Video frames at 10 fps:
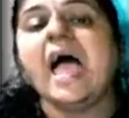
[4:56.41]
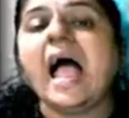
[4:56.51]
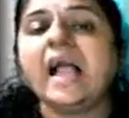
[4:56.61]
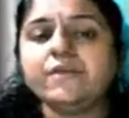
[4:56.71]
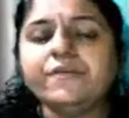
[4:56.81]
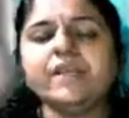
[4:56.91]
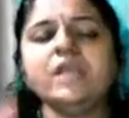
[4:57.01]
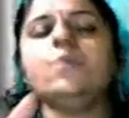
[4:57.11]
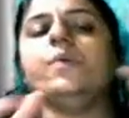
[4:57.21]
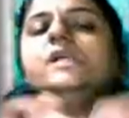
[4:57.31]
And if an
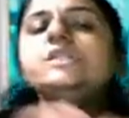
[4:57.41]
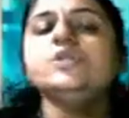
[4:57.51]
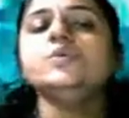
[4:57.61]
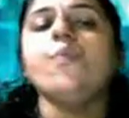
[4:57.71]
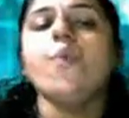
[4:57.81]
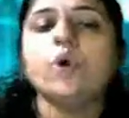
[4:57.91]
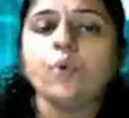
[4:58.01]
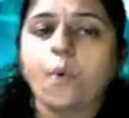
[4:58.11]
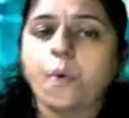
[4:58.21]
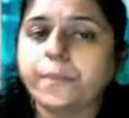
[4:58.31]
investors want
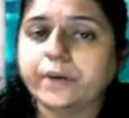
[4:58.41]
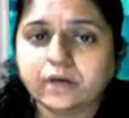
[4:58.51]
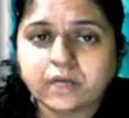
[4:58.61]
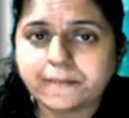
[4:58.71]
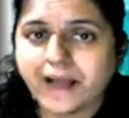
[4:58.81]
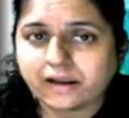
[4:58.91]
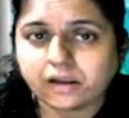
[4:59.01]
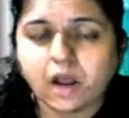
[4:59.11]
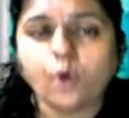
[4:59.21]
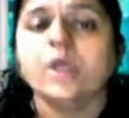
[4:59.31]
to open a demat
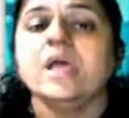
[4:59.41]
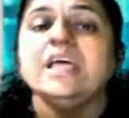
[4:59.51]
account,